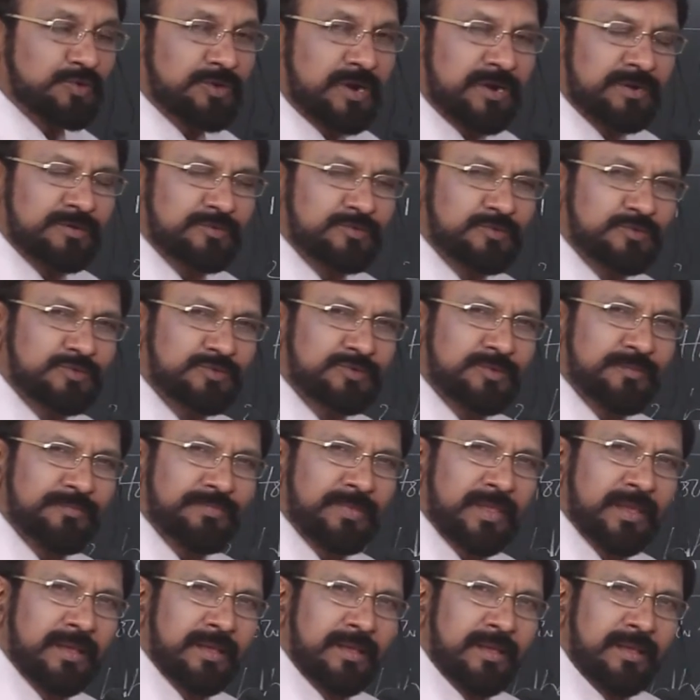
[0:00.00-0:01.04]
not use.
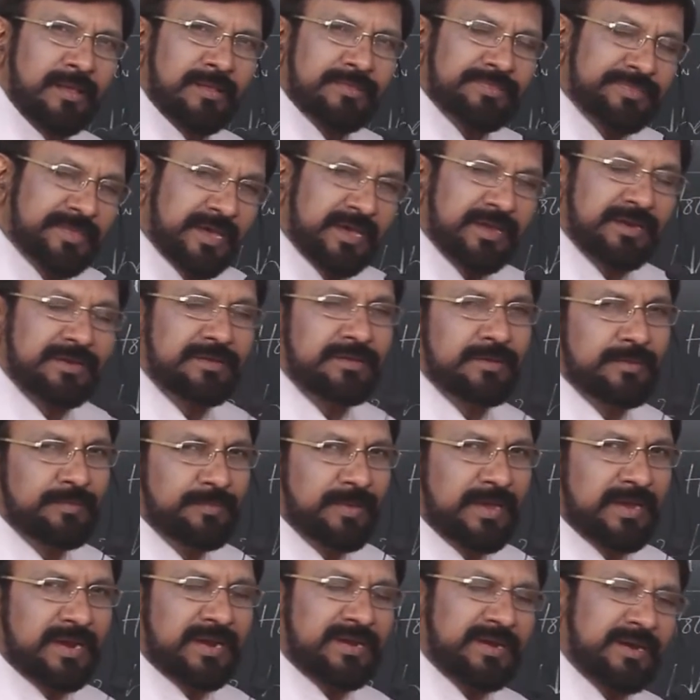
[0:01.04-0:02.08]
Then you
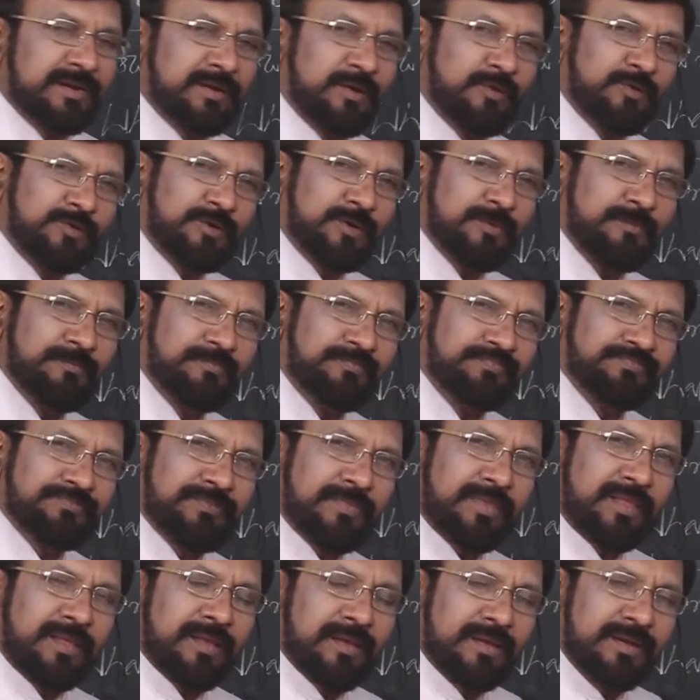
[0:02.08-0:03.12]
may get a doubt.
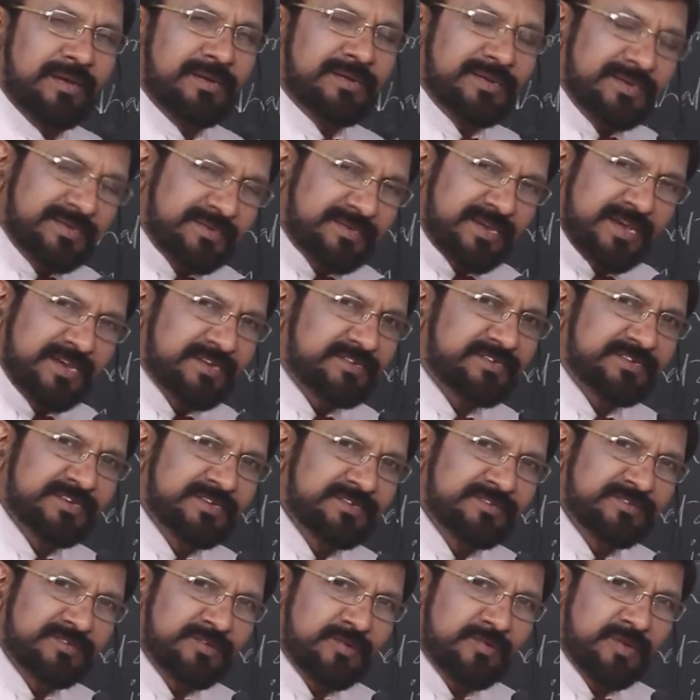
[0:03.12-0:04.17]
It is case
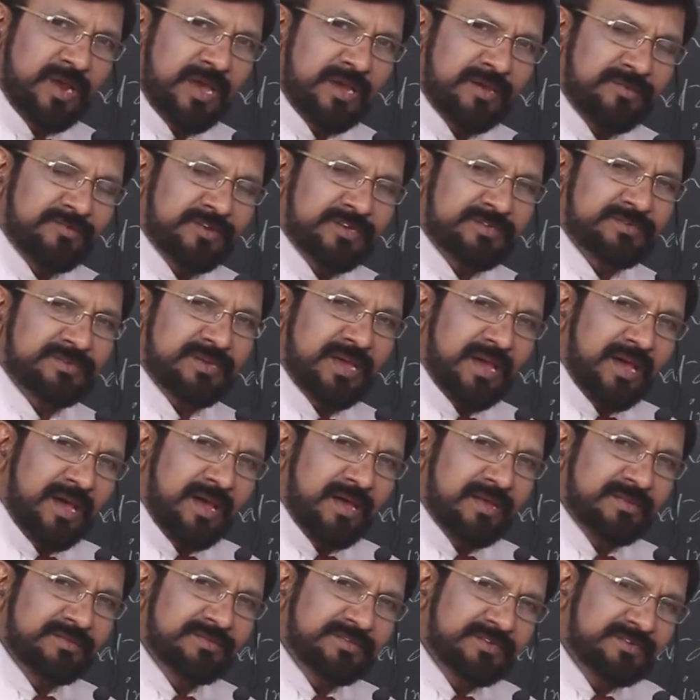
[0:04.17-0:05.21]
sensitive language.
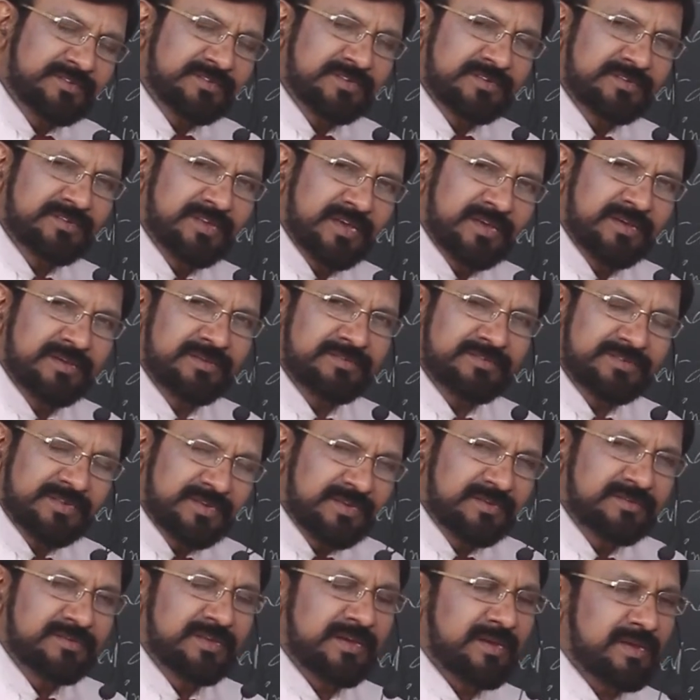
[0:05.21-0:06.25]
As this is a
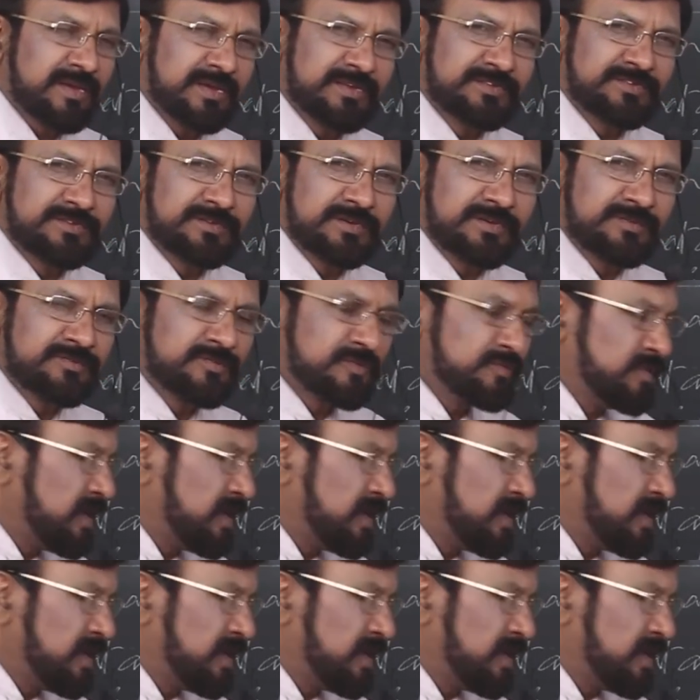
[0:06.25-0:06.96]
C is a case sensitive